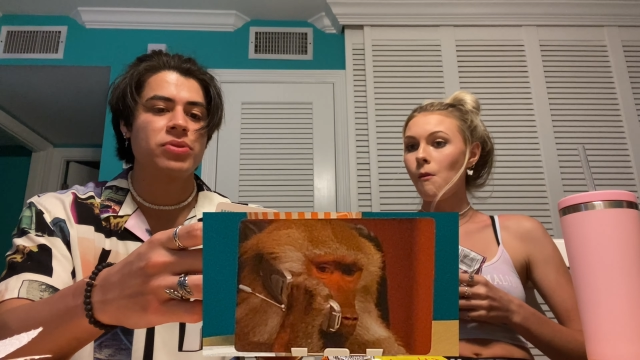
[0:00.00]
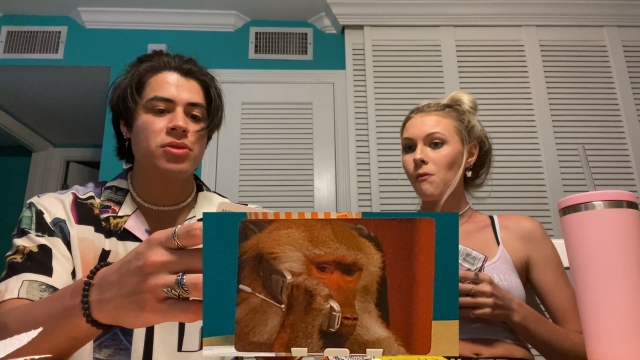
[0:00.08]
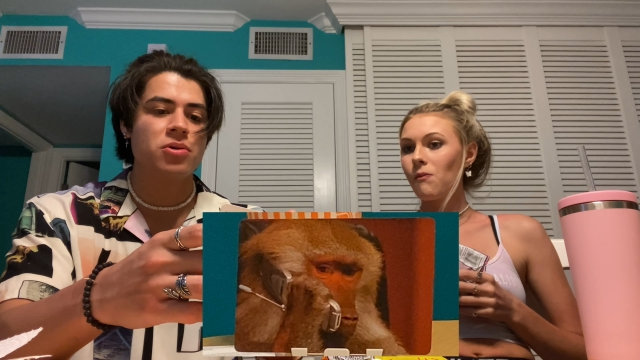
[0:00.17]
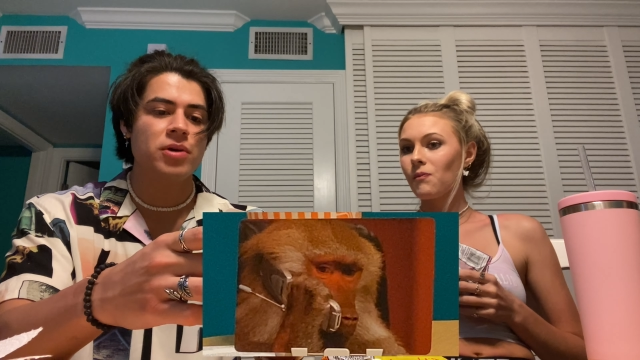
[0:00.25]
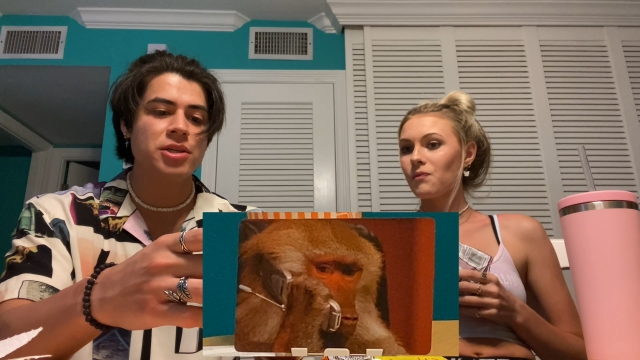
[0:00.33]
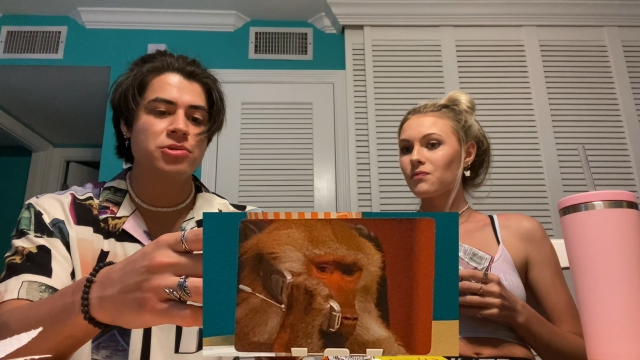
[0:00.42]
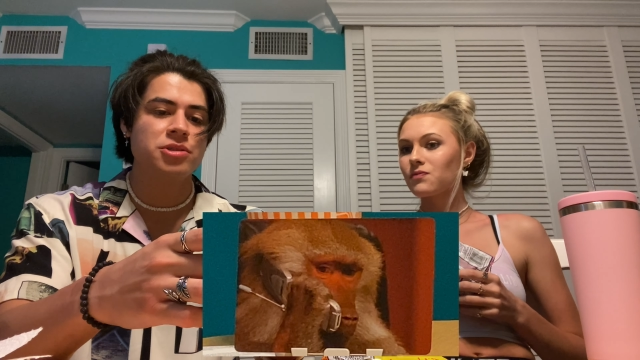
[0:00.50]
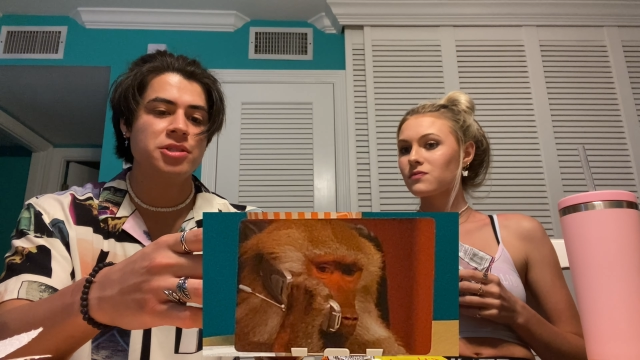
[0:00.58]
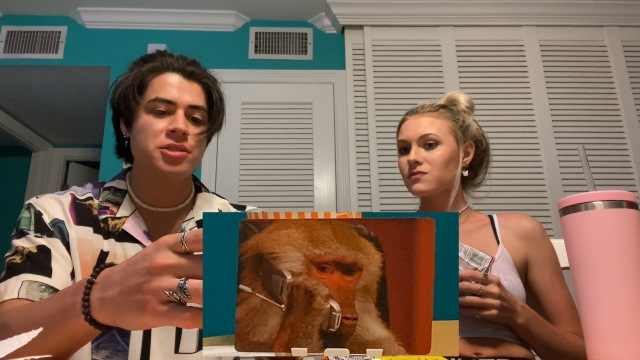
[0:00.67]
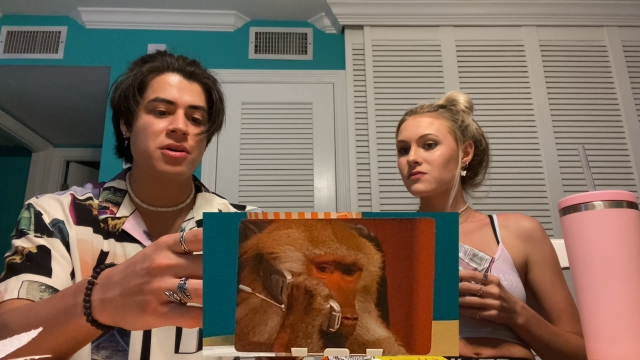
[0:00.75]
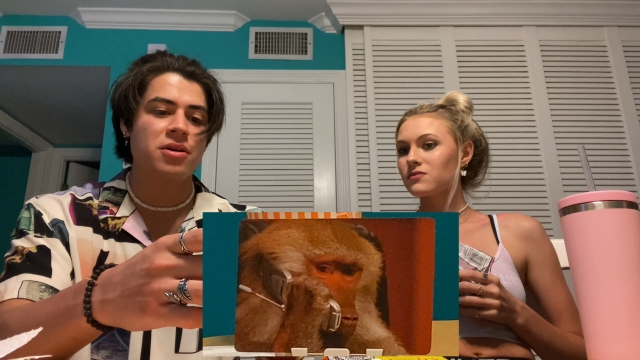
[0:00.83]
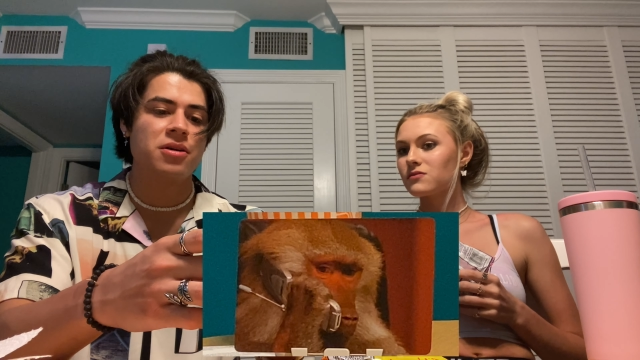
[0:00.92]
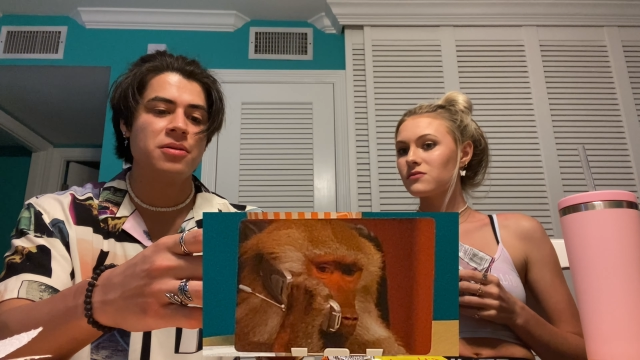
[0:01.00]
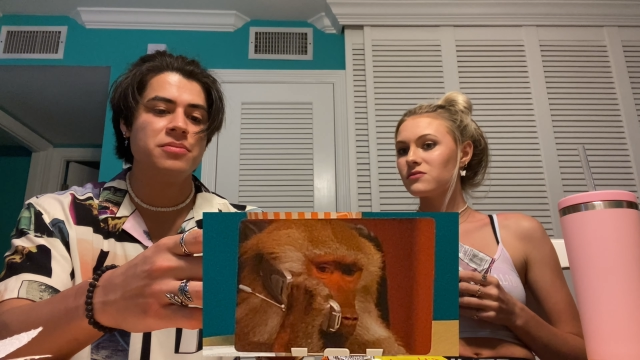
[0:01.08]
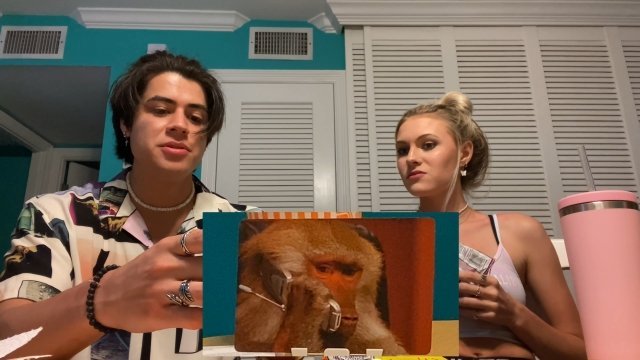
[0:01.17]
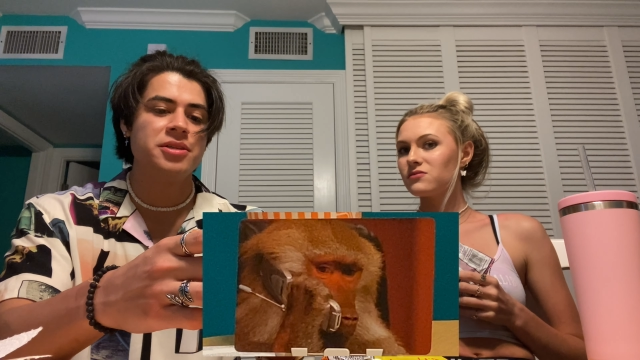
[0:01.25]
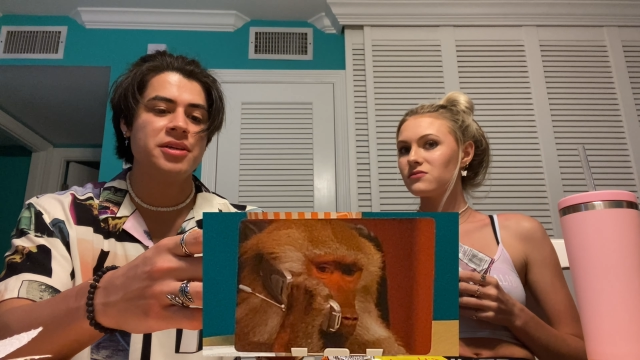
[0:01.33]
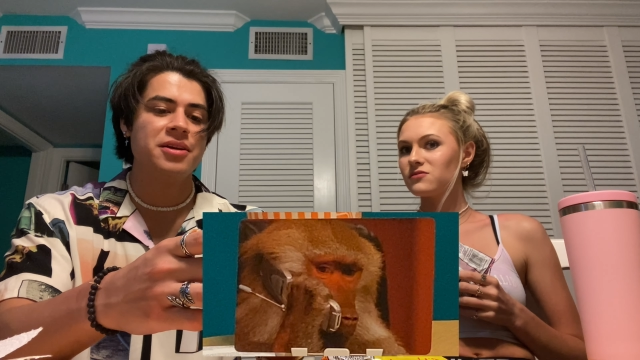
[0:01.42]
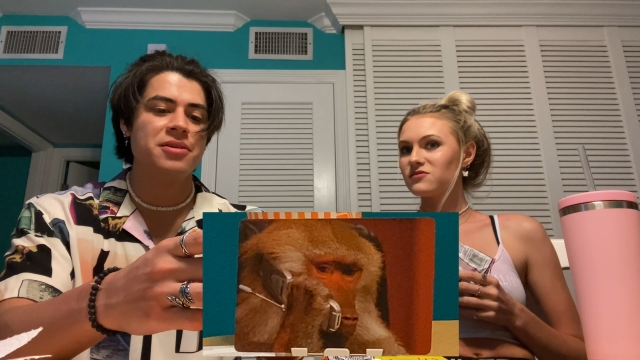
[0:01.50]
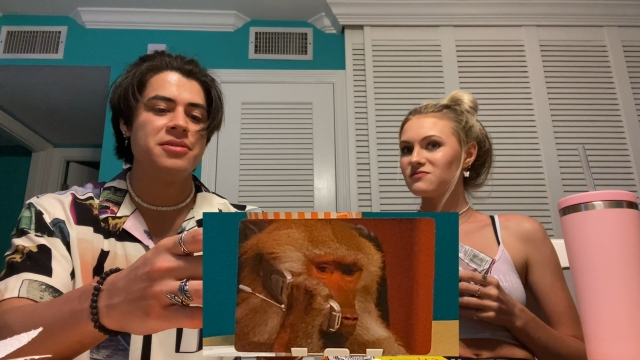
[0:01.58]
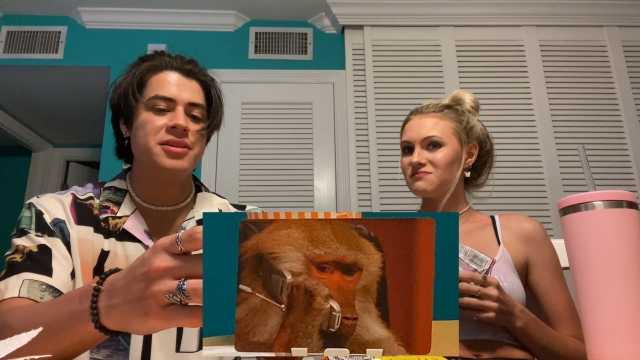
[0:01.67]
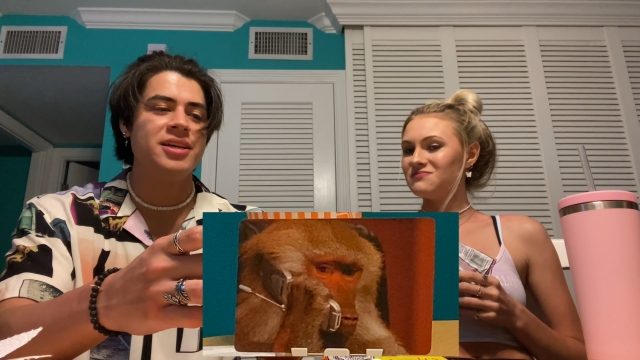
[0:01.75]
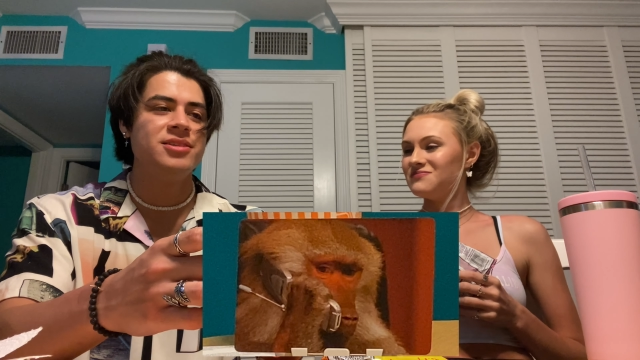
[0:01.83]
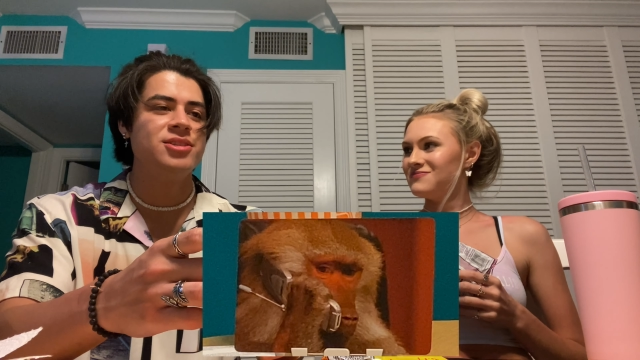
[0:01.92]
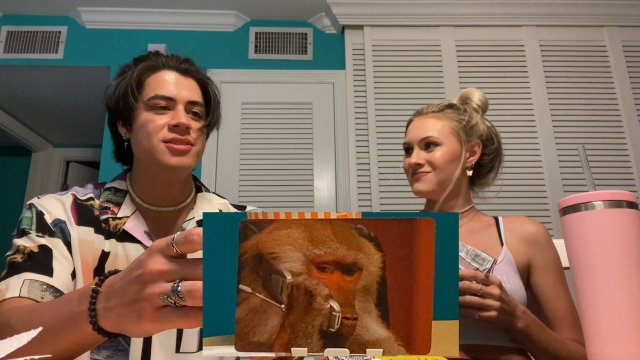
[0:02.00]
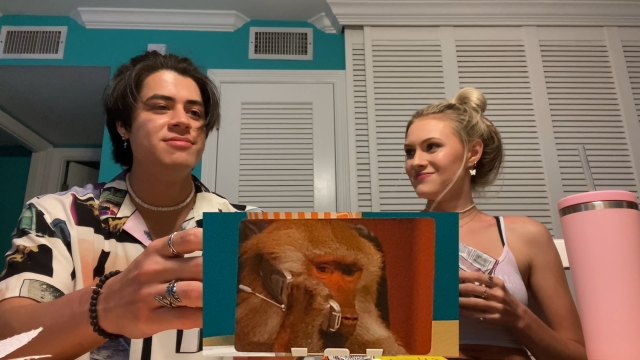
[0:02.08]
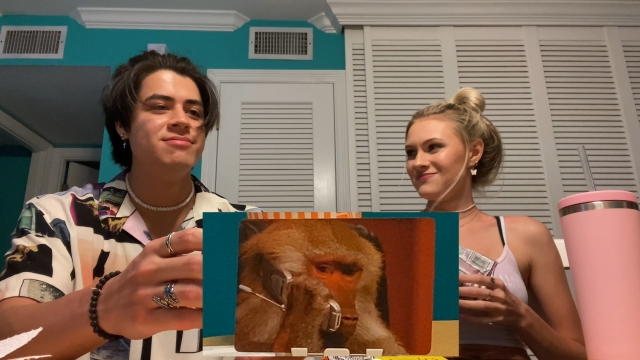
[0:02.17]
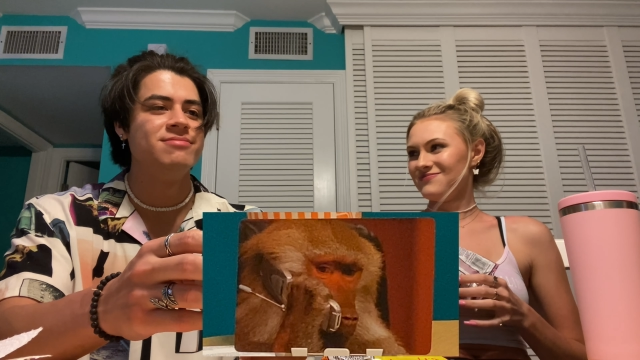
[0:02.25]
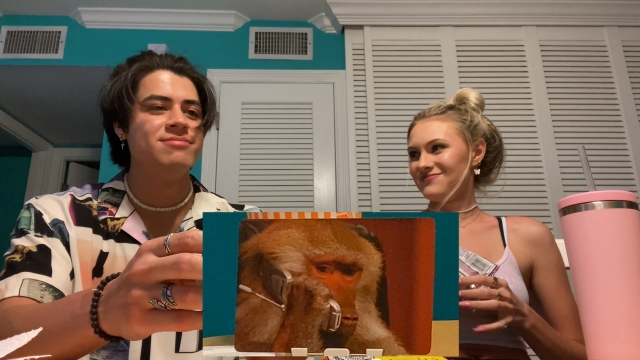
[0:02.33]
Speaker 1: the waitress's arm to get her attention.